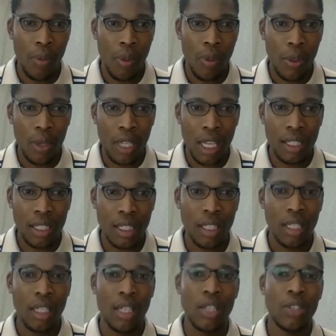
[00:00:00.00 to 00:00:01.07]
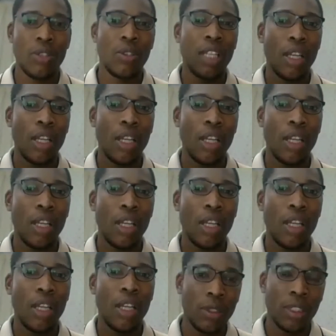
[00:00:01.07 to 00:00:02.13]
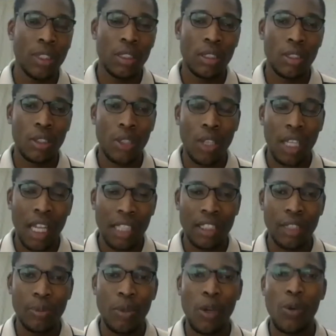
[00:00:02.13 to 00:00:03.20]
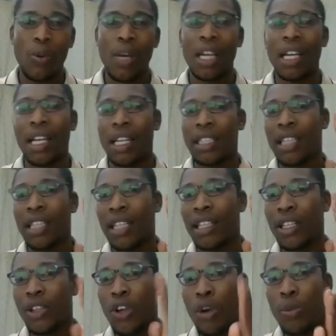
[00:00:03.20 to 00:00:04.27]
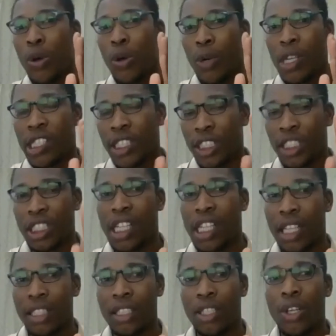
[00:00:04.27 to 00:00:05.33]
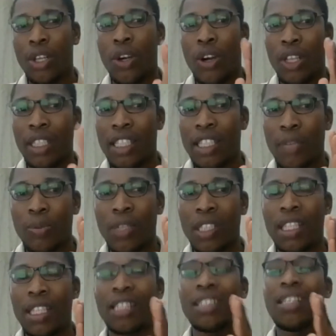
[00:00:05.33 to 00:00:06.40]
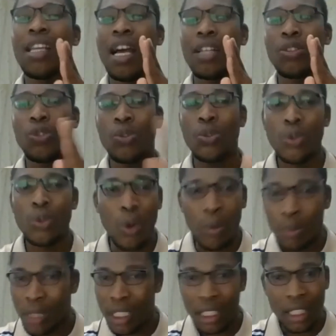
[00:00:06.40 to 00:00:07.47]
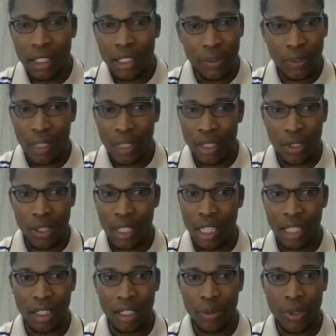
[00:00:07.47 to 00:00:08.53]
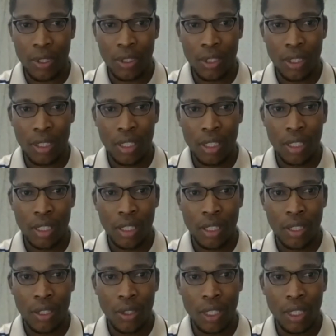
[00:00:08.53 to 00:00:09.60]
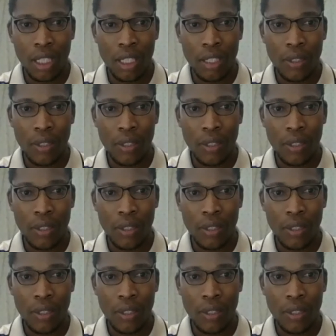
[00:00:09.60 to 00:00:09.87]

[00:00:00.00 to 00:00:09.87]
You get? So the Commonwealth scholarship on one hand and the Commonwealth shared on a separate hand, they are two completely different scholarships. Okay?